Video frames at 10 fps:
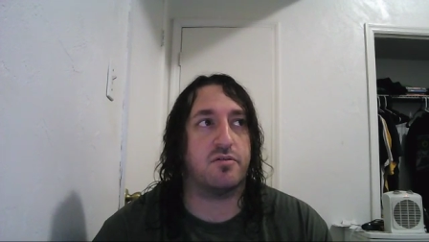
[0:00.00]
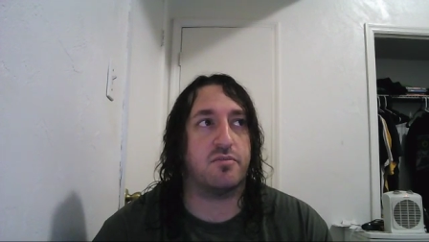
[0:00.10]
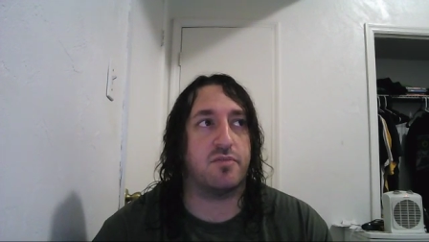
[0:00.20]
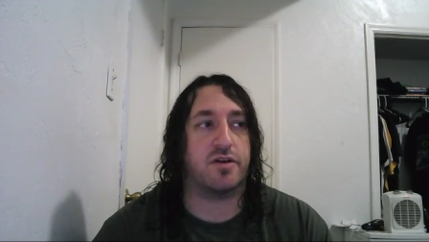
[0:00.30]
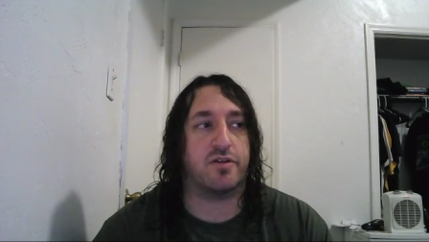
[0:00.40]

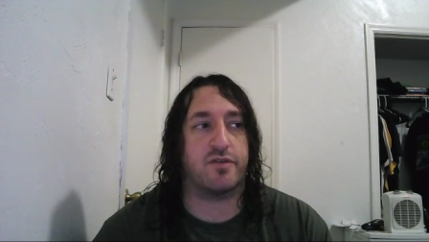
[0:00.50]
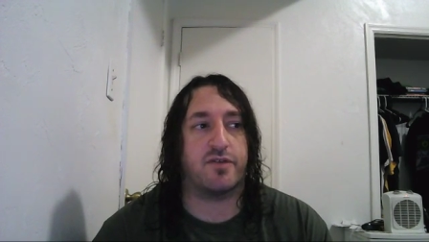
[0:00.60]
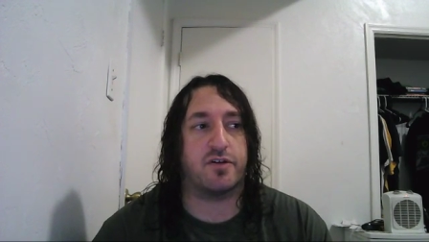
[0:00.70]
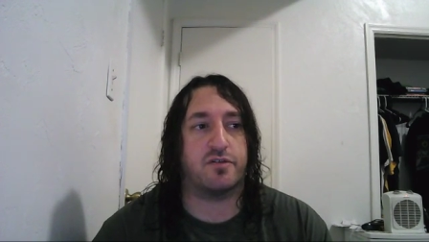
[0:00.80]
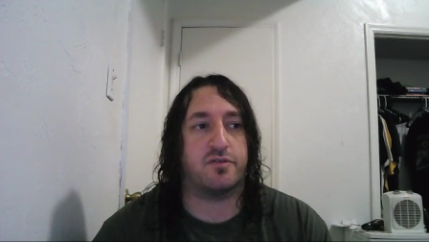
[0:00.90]
my
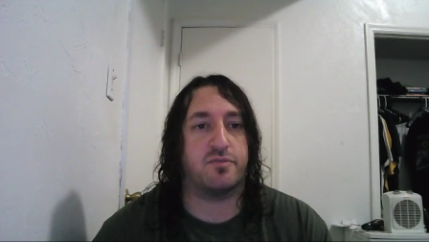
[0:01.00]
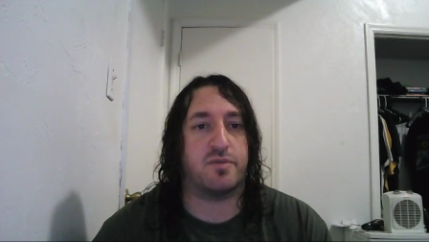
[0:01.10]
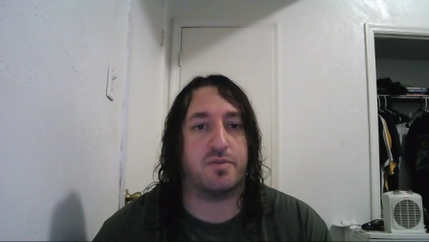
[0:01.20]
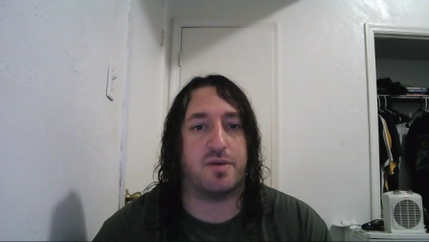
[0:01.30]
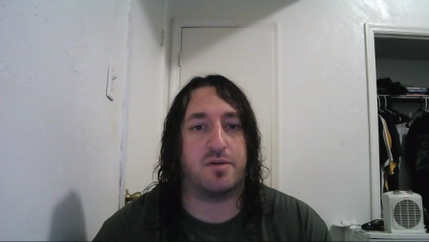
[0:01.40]
grandfather, my
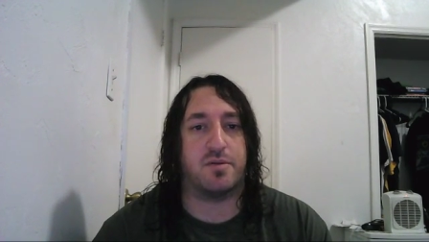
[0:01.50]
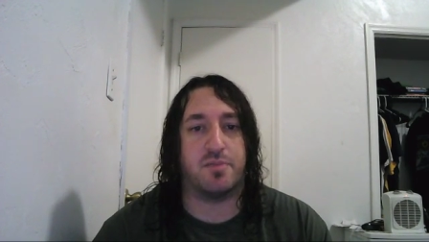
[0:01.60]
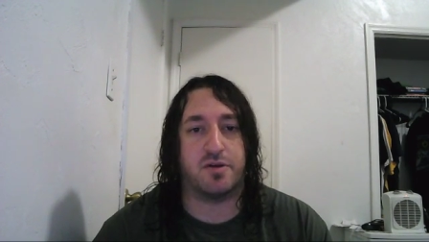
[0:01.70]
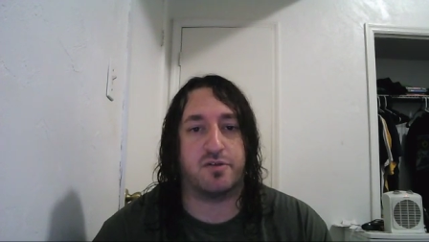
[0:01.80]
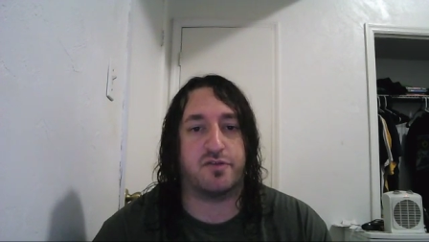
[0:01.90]

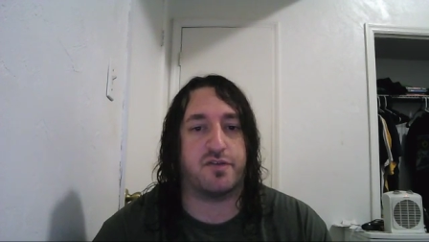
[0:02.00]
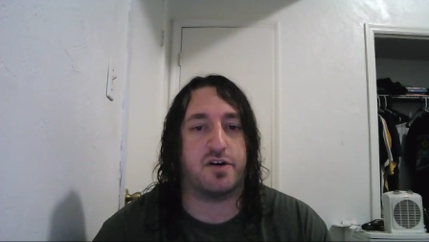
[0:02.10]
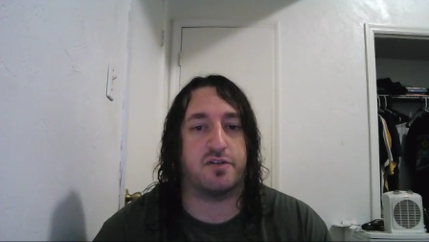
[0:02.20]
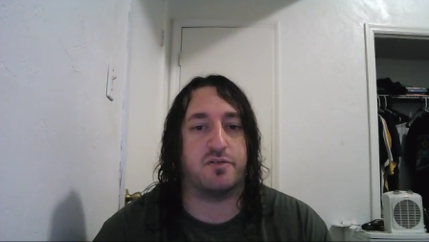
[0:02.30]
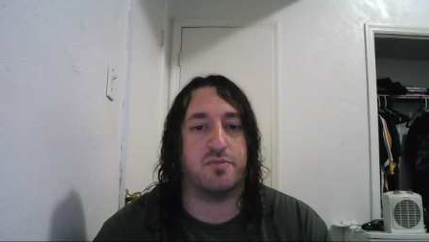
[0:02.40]
mother's
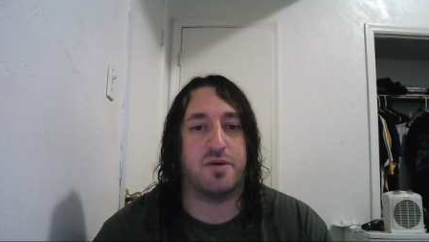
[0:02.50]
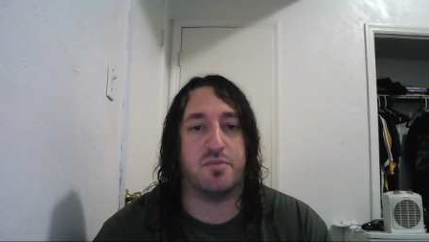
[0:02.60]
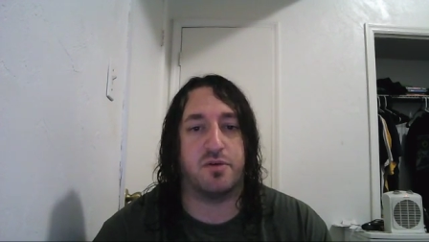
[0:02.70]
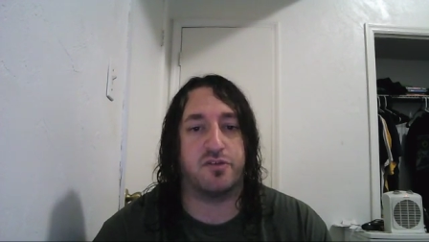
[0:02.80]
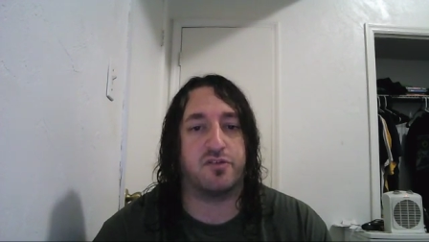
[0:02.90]
father, meant
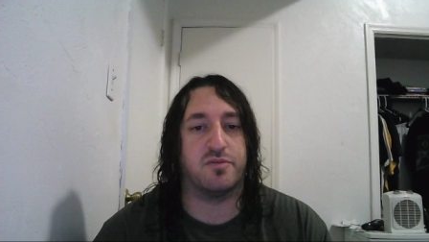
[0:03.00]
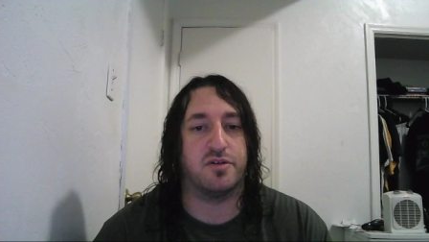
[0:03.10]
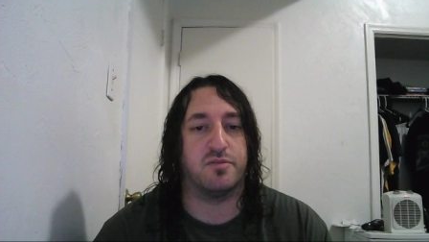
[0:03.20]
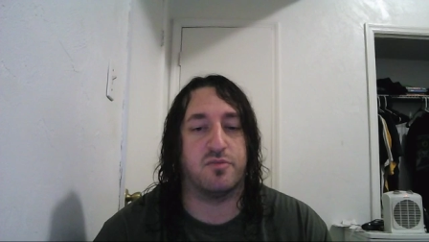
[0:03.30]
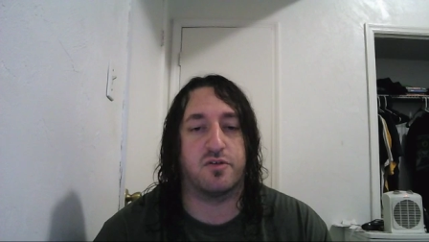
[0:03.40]
most to
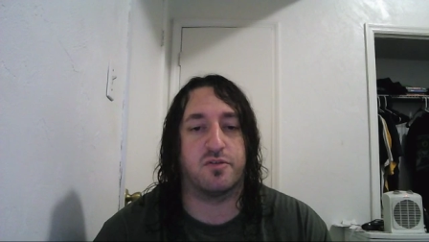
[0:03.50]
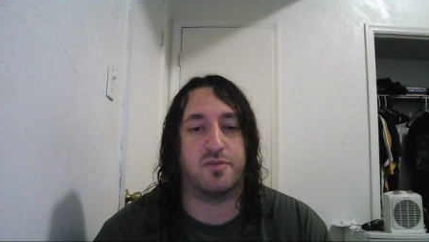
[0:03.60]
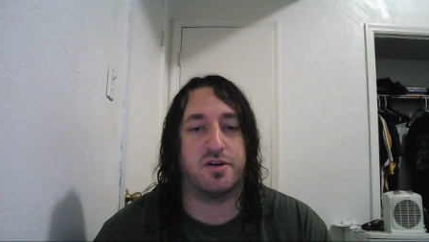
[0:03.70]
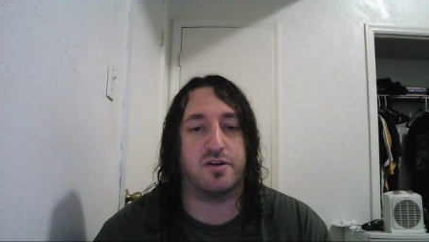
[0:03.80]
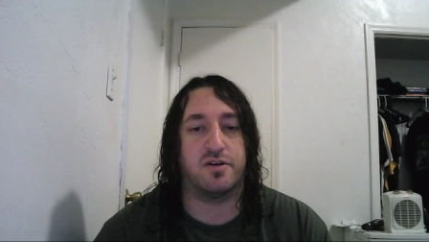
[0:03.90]
me, more to
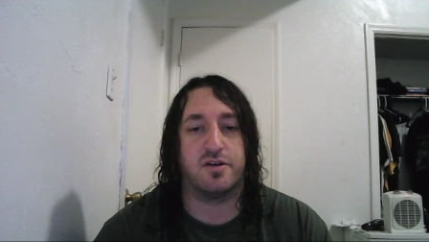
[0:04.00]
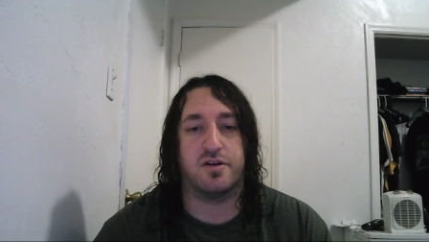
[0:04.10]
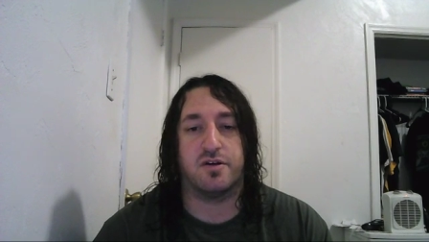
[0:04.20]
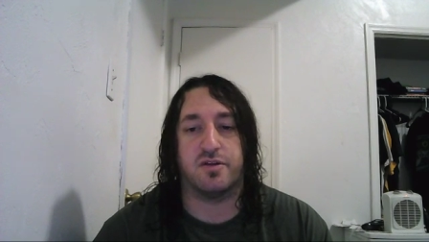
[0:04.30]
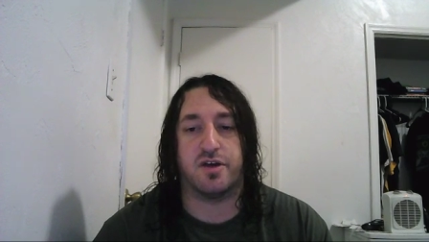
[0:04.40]
me
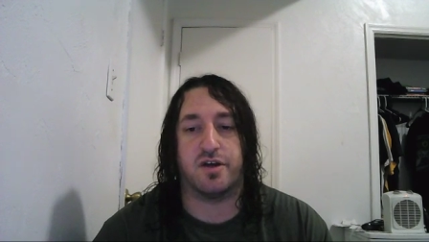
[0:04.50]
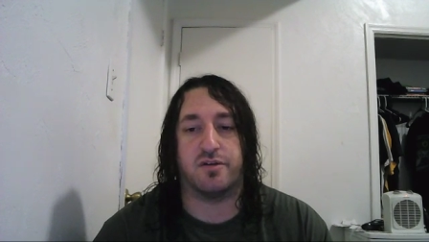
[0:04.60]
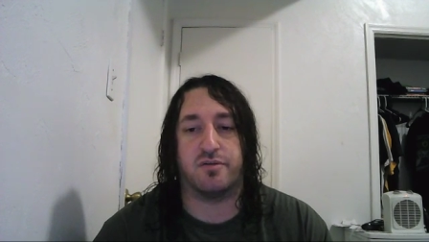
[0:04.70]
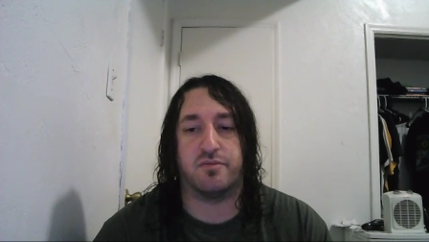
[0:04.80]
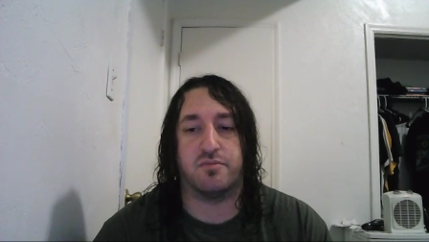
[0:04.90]

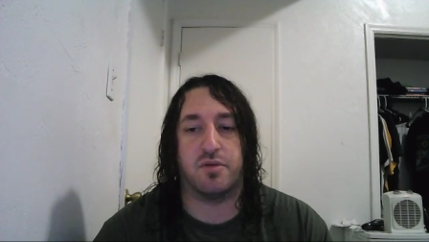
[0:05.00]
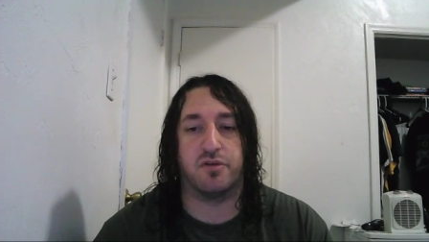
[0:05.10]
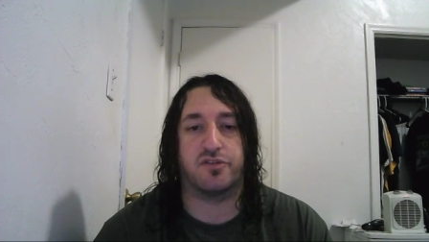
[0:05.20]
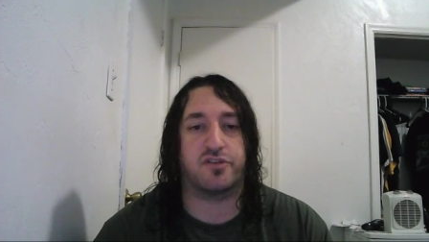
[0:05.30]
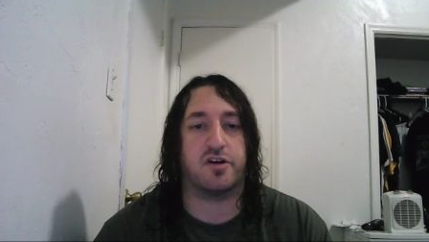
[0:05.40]
than
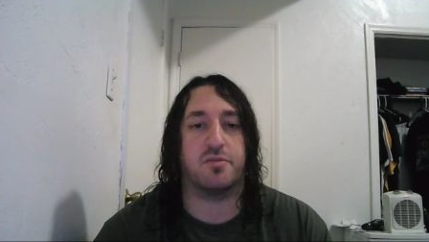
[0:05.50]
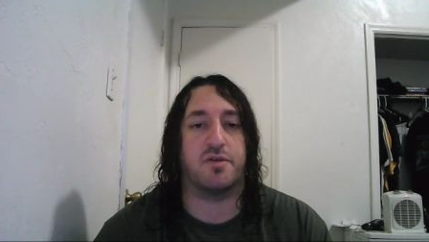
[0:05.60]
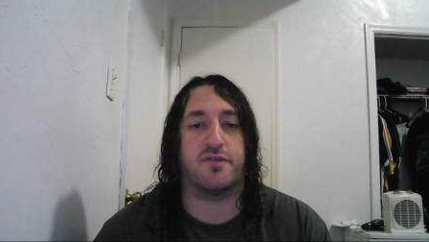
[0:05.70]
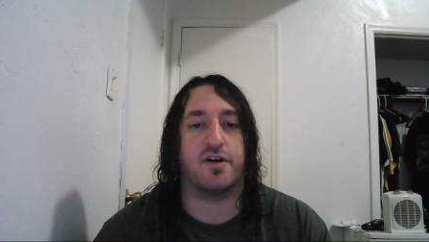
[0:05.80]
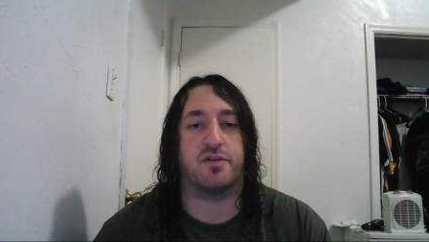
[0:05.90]
most on my
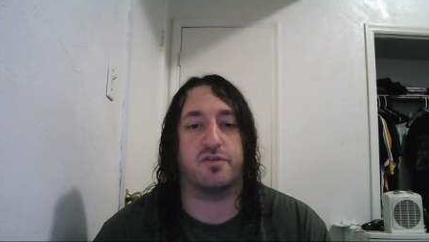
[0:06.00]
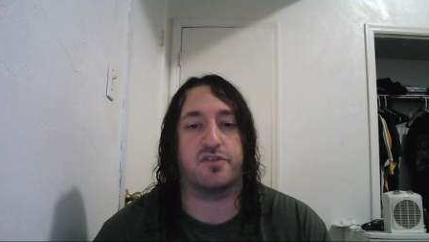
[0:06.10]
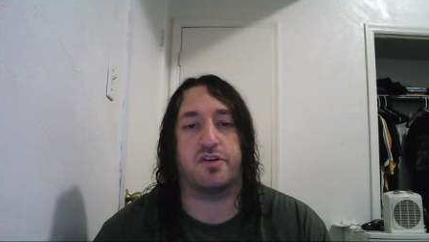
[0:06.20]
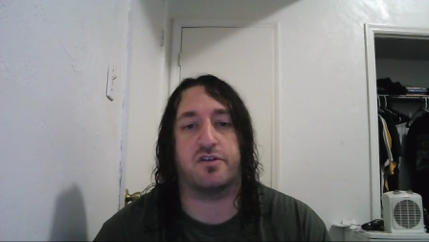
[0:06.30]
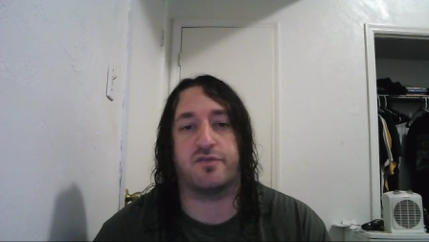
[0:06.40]
father's
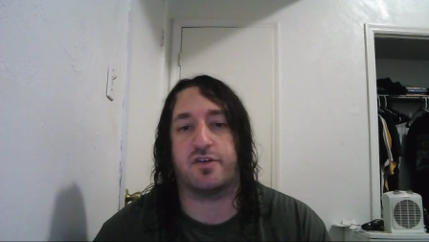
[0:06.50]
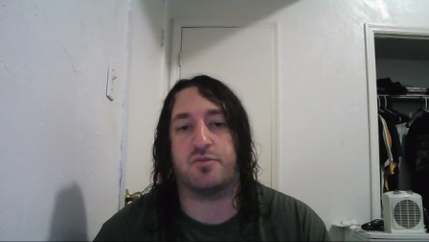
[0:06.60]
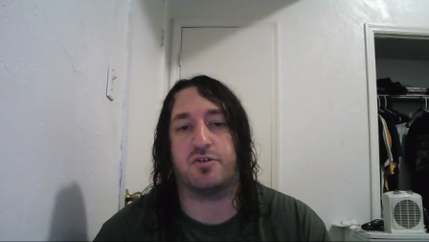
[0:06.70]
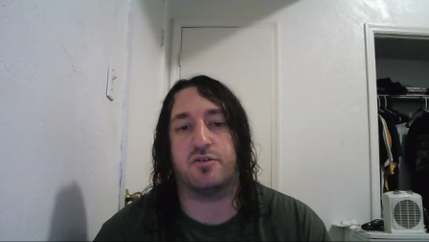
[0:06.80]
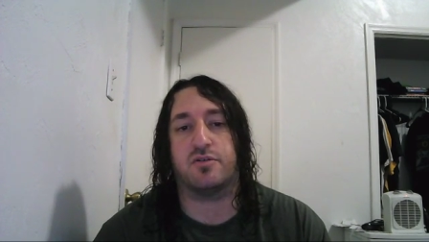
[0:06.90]
side of the family.
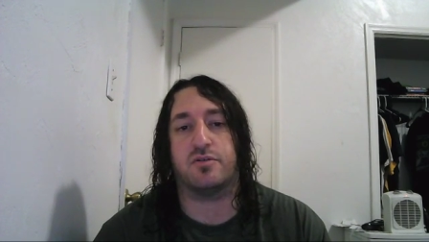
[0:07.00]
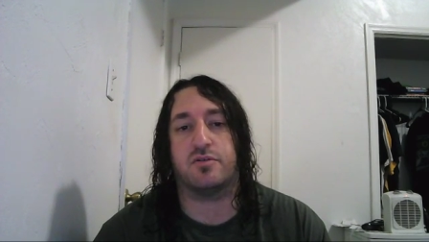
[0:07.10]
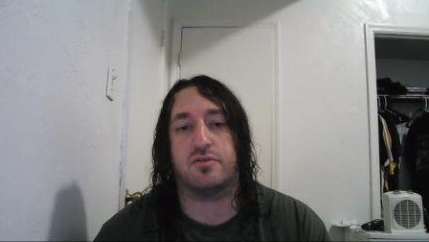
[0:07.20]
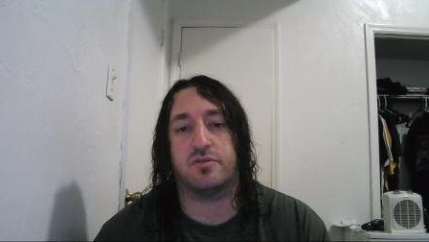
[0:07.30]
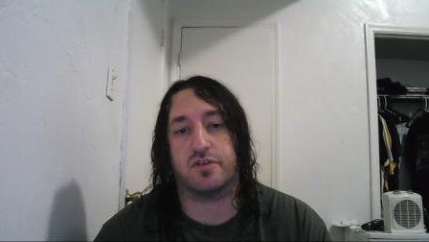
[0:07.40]

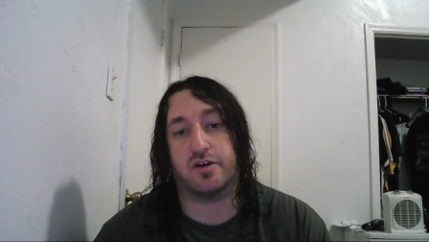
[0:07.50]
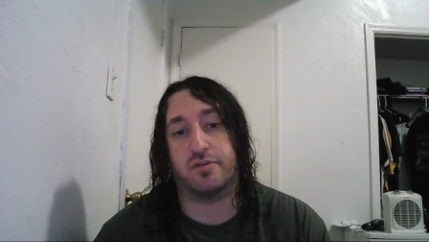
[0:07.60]
Okay,